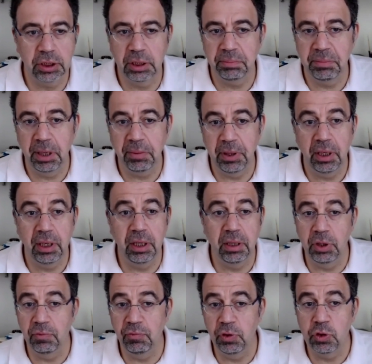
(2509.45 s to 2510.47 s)
It may be
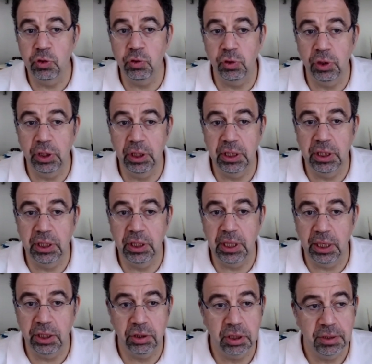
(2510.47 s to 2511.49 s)
individually
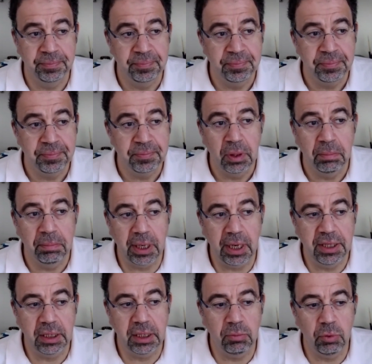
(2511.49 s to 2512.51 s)
dangerous. But I
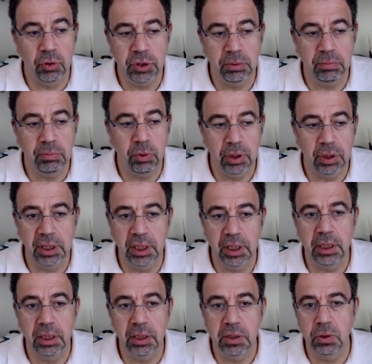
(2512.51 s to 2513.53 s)
think the most important
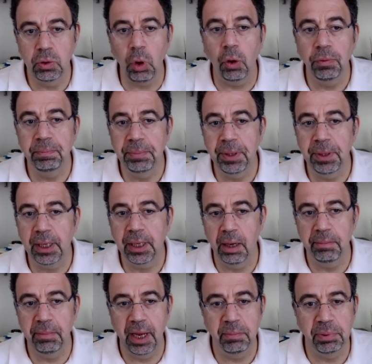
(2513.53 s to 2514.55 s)
thing is don't
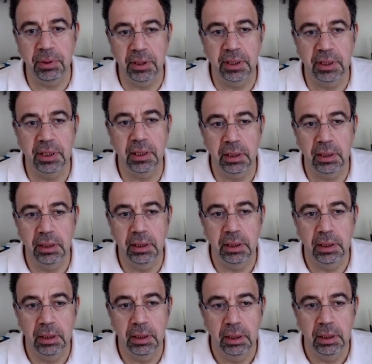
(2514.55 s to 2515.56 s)
become apolitical.
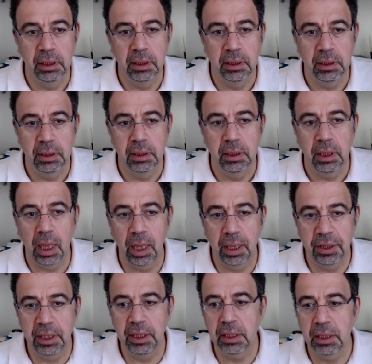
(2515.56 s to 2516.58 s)
I
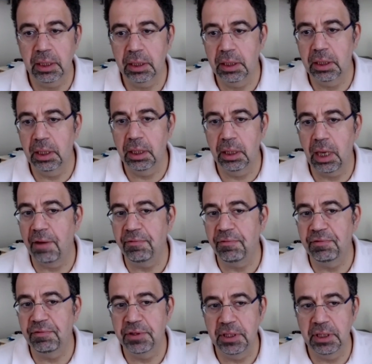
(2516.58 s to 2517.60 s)
think I've
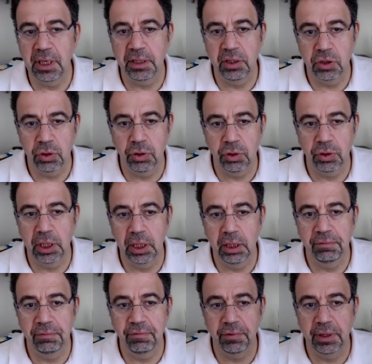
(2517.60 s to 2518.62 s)
seen that in
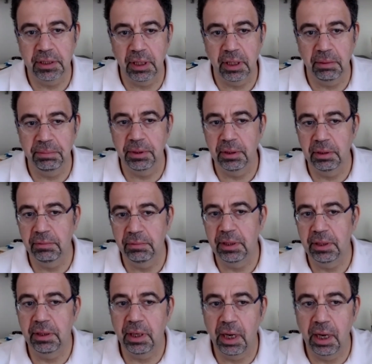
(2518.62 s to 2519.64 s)
Turkey, for example,
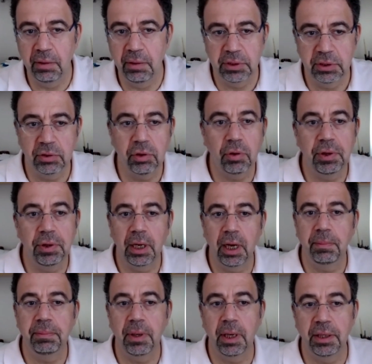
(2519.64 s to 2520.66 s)
where I was growing
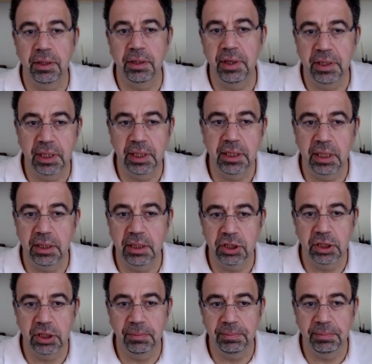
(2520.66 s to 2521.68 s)
up under a
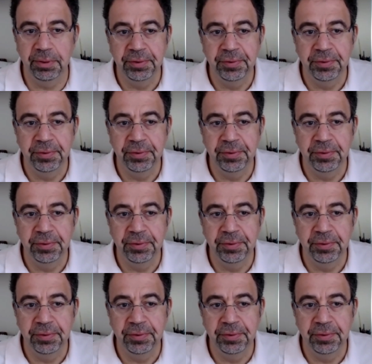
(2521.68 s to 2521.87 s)
dictatorship.